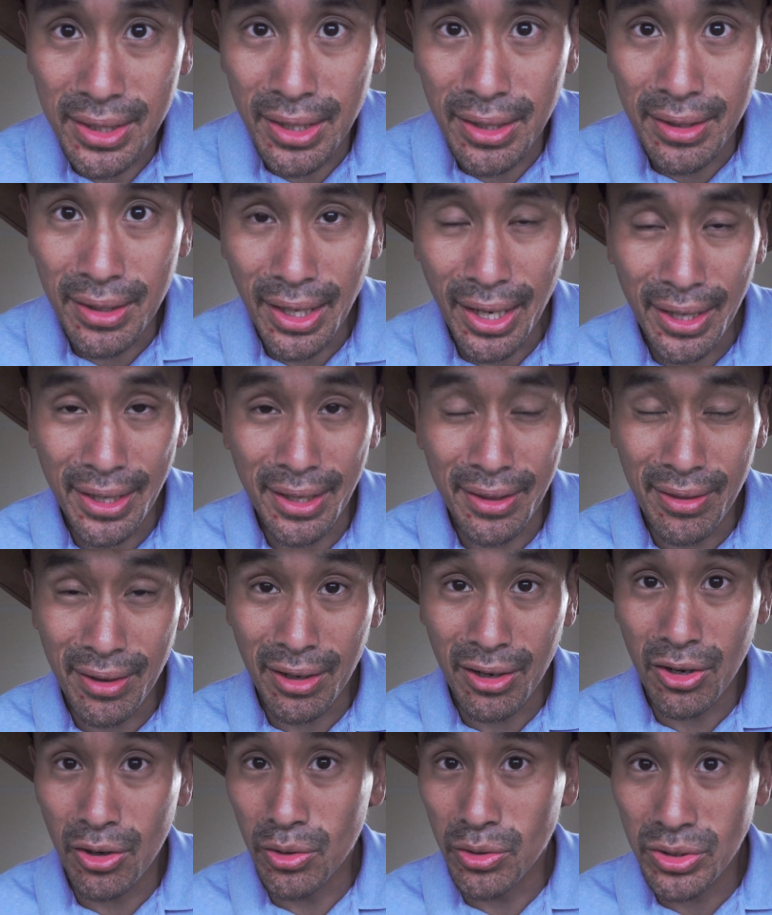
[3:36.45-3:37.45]
and
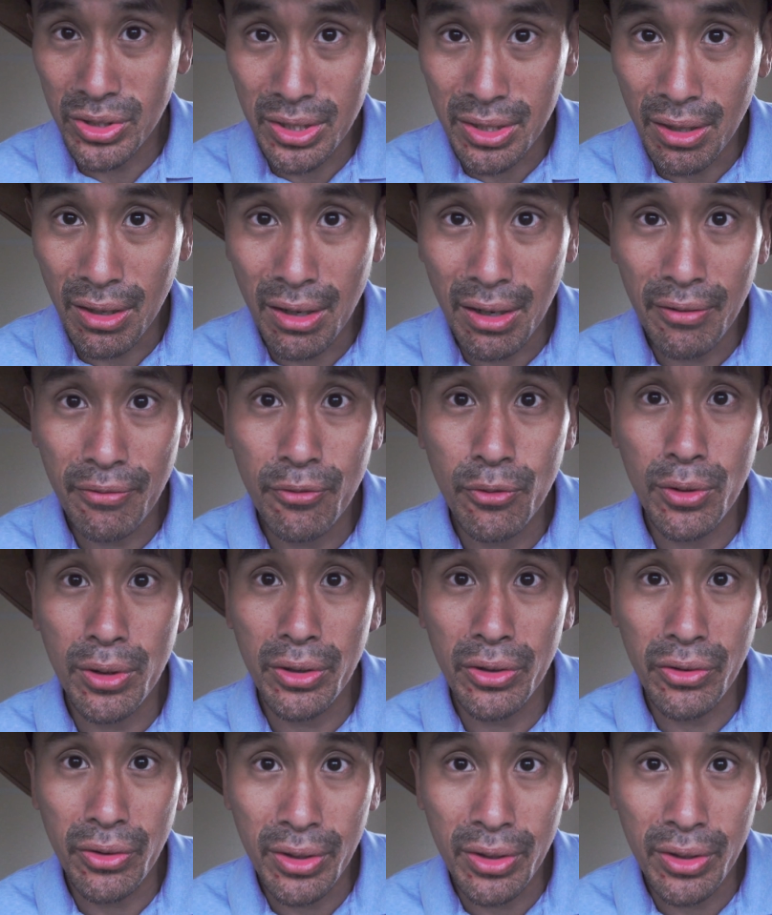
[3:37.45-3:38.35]
anything goes in a hard fork.